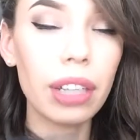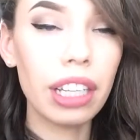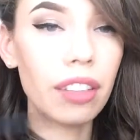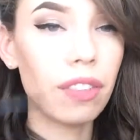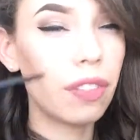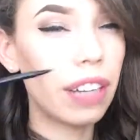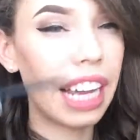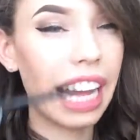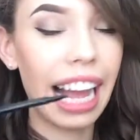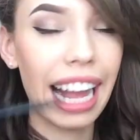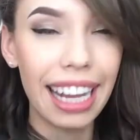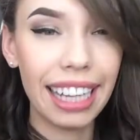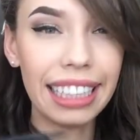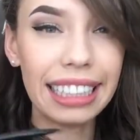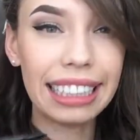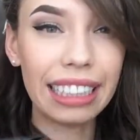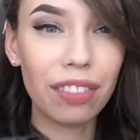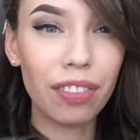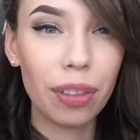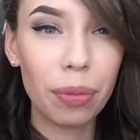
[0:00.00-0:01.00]
if it had a
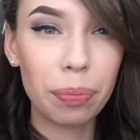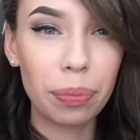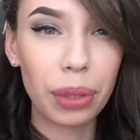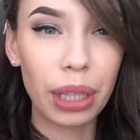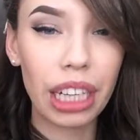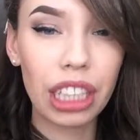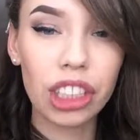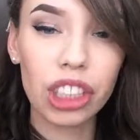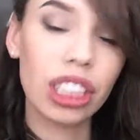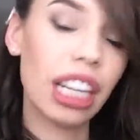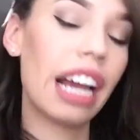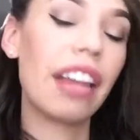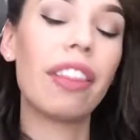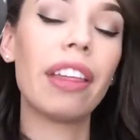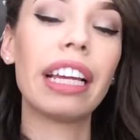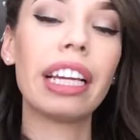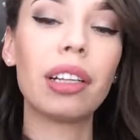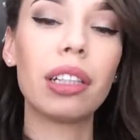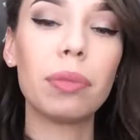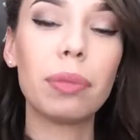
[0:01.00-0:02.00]
different brush, I
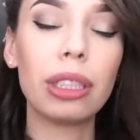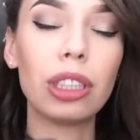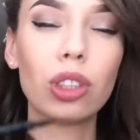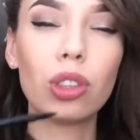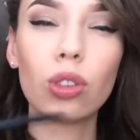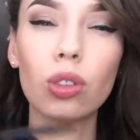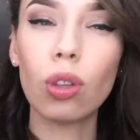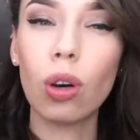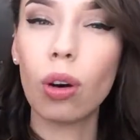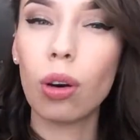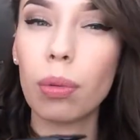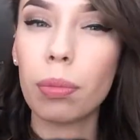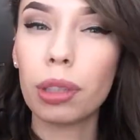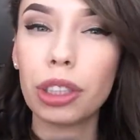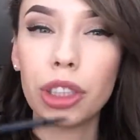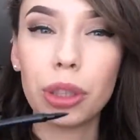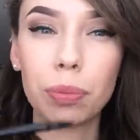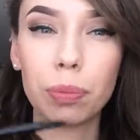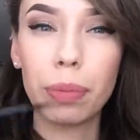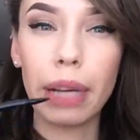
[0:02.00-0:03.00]
think it would be so
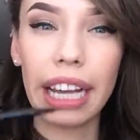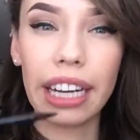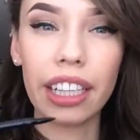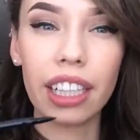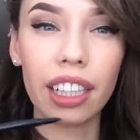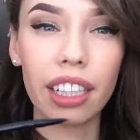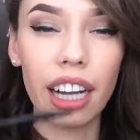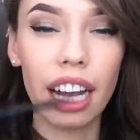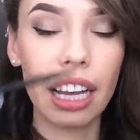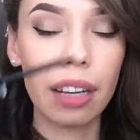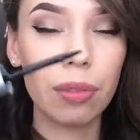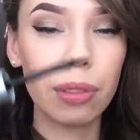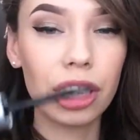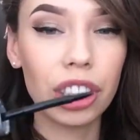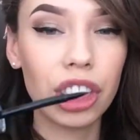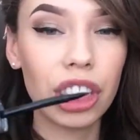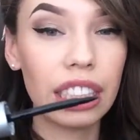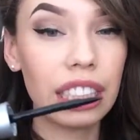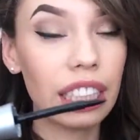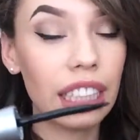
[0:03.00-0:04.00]
much better. I
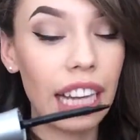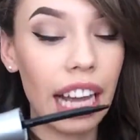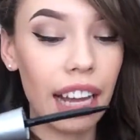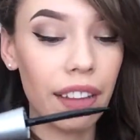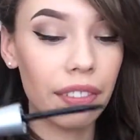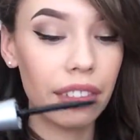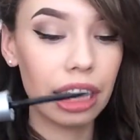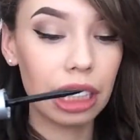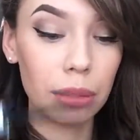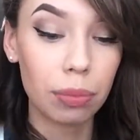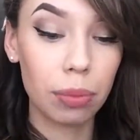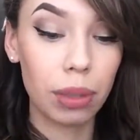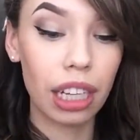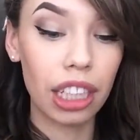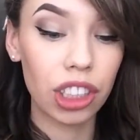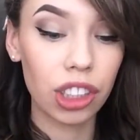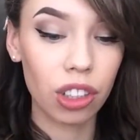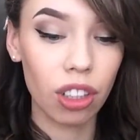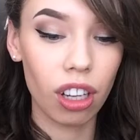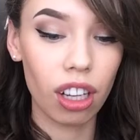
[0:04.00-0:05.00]
wish it didn't have this
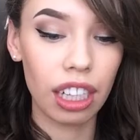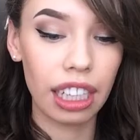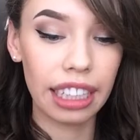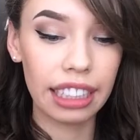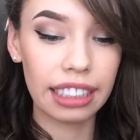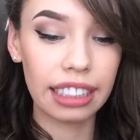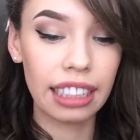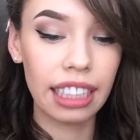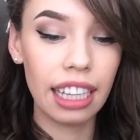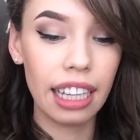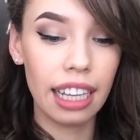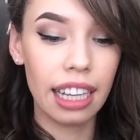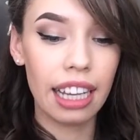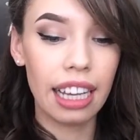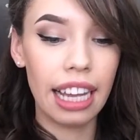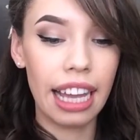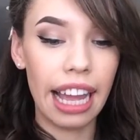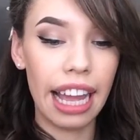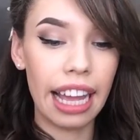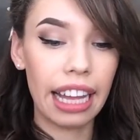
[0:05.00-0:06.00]
brush on it.
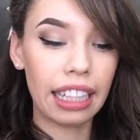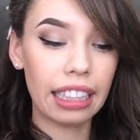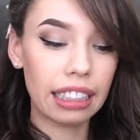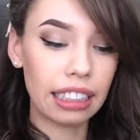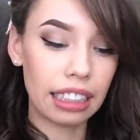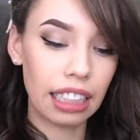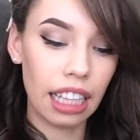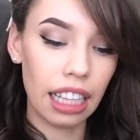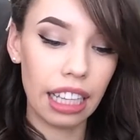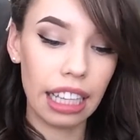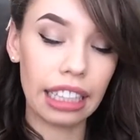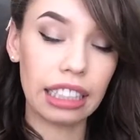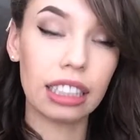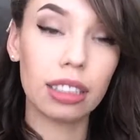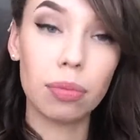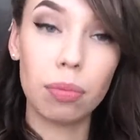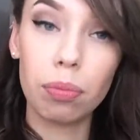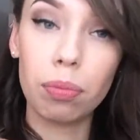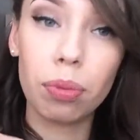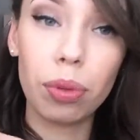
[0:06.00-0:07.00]
And
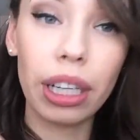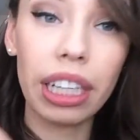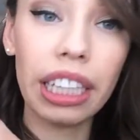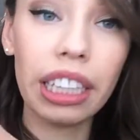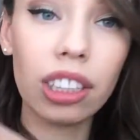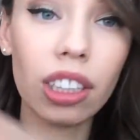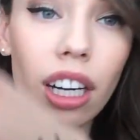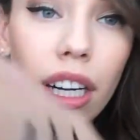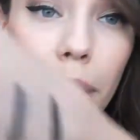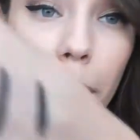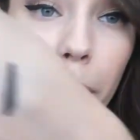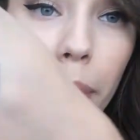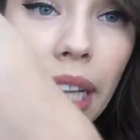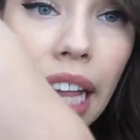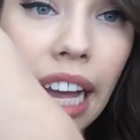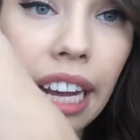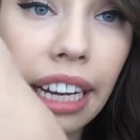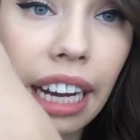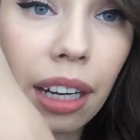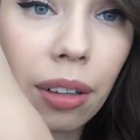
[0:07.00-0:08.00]
it's pretty darn
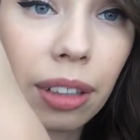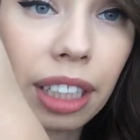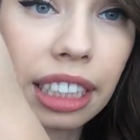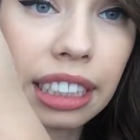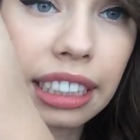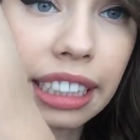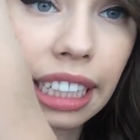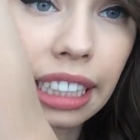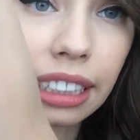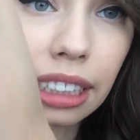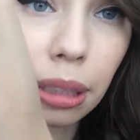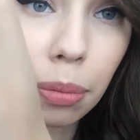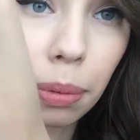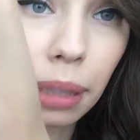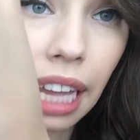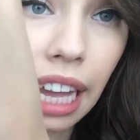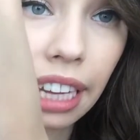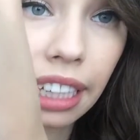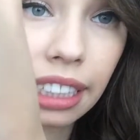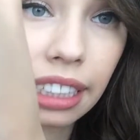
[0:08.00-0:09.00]
black. I wouldn't say it's the
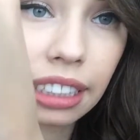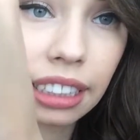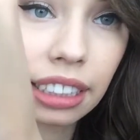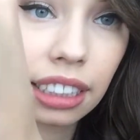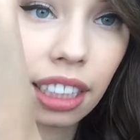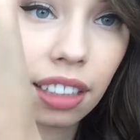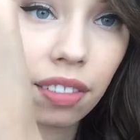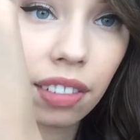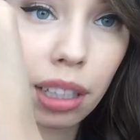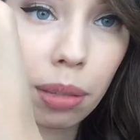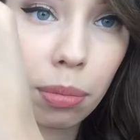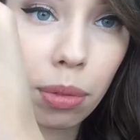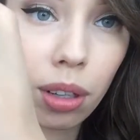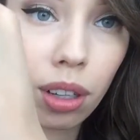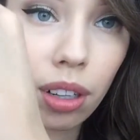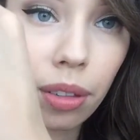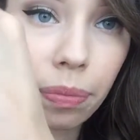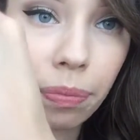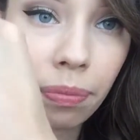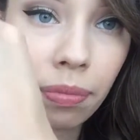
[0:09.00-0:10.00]
blackest of them
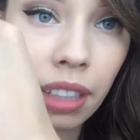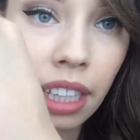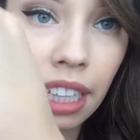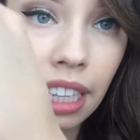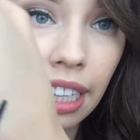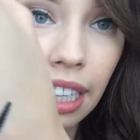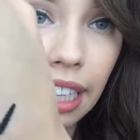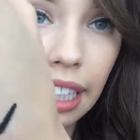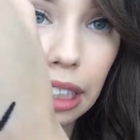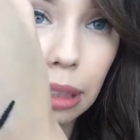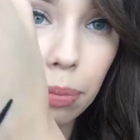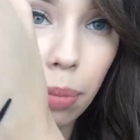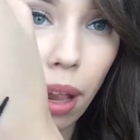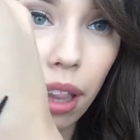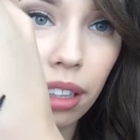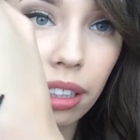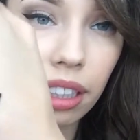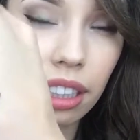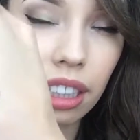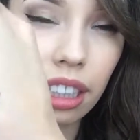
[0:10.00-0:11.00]
all. It's
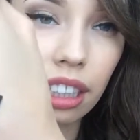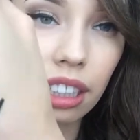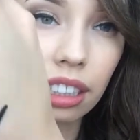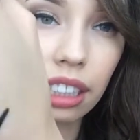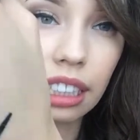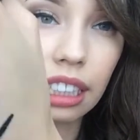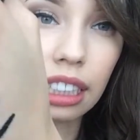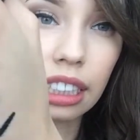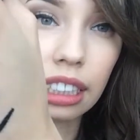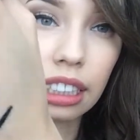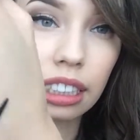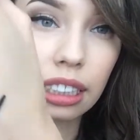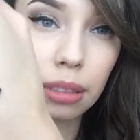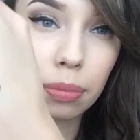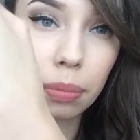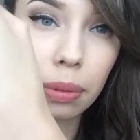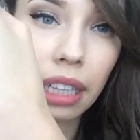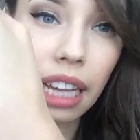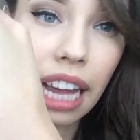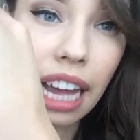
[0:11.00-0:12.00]
probably the least
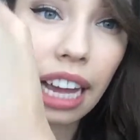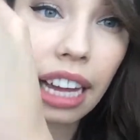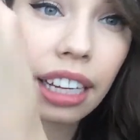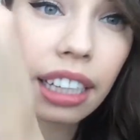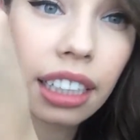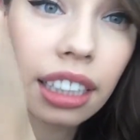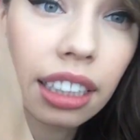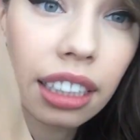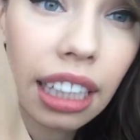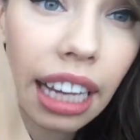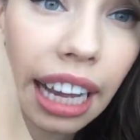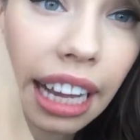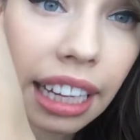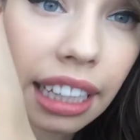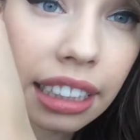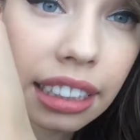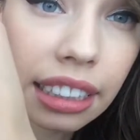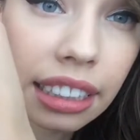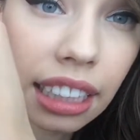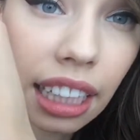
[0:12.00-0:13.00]
black.
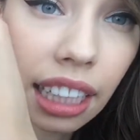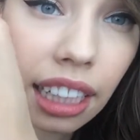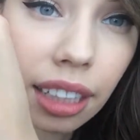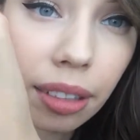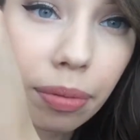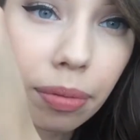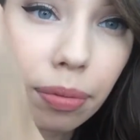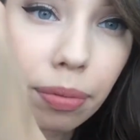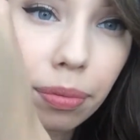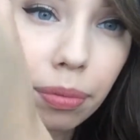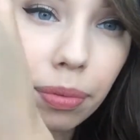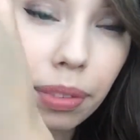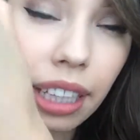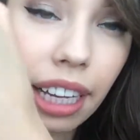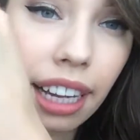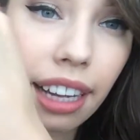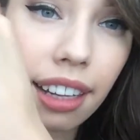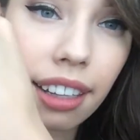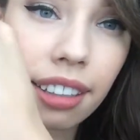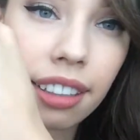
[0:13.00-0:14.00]
And
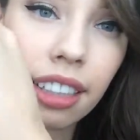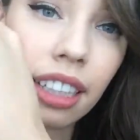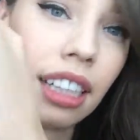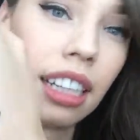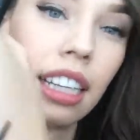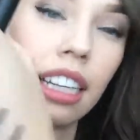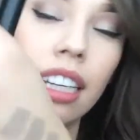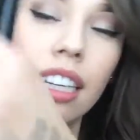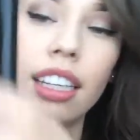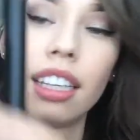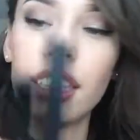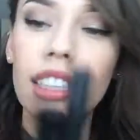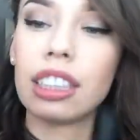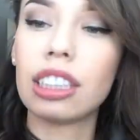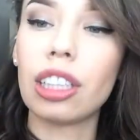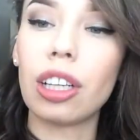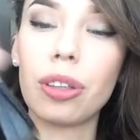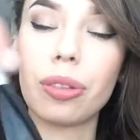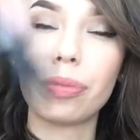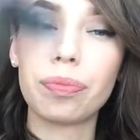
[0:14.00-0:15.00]
yeah,
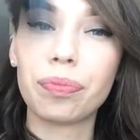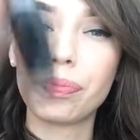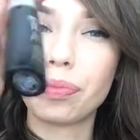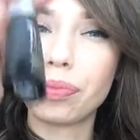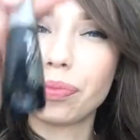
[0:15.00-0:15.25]
so